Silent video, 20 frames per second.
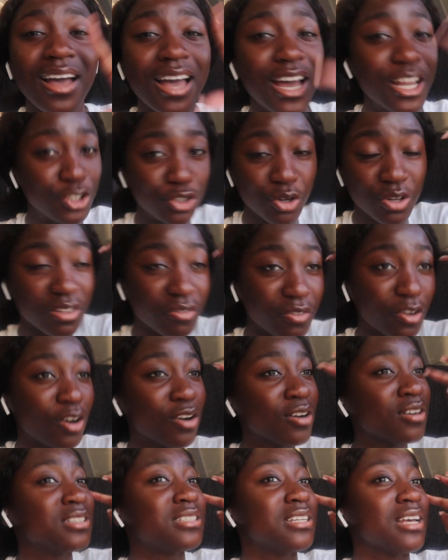Enjoy the
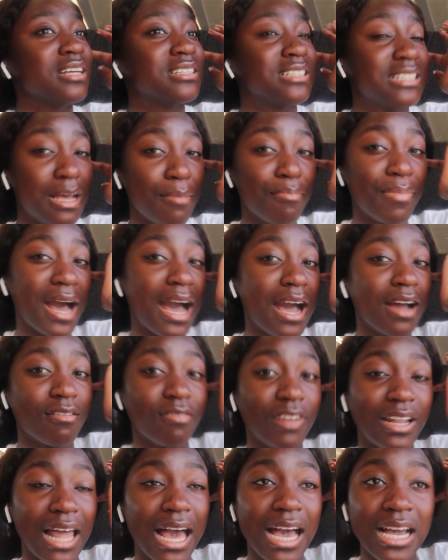vlogs, sit back,
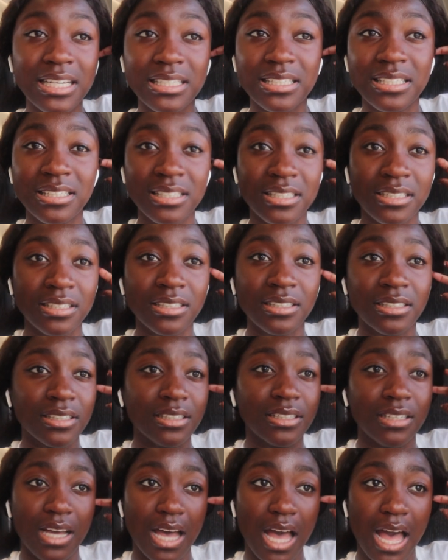relax,
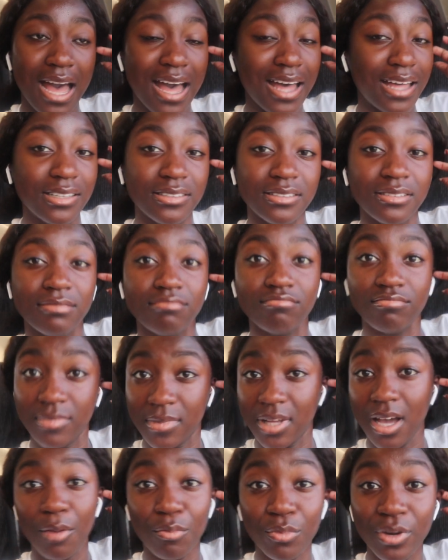
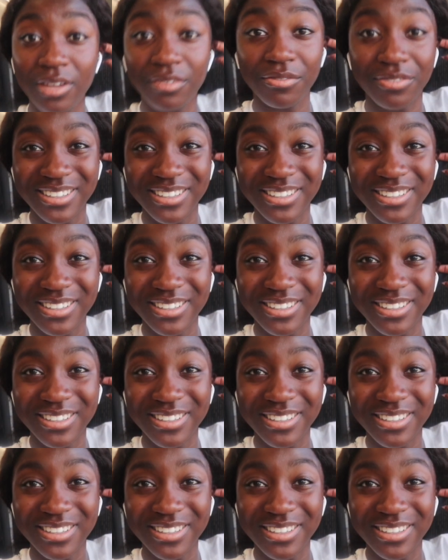and come with.